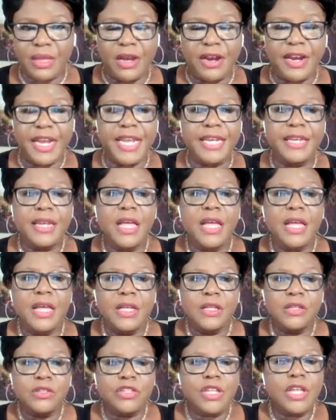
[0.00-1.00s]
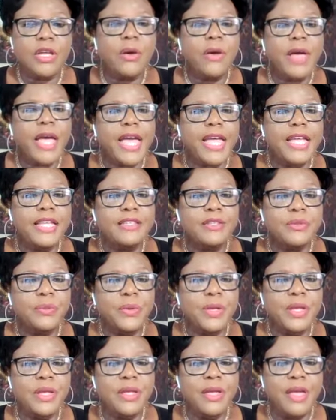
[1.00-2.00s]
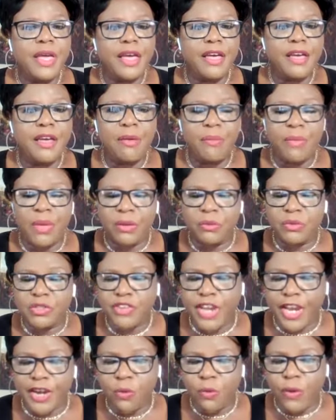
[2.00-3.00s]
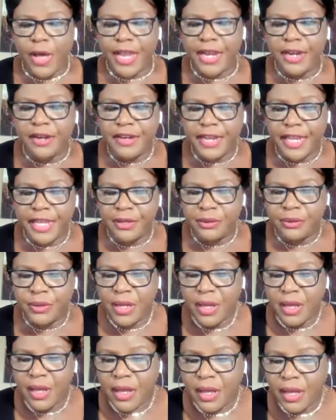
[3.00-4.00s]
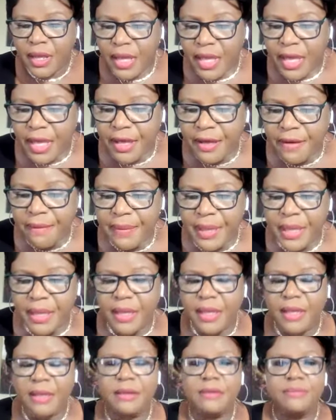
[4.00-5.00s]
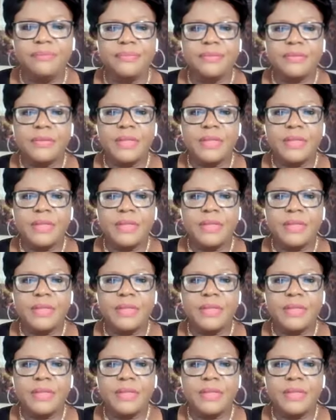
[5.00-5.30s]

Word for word: All right. So as we um, we try to wind down, um, uh,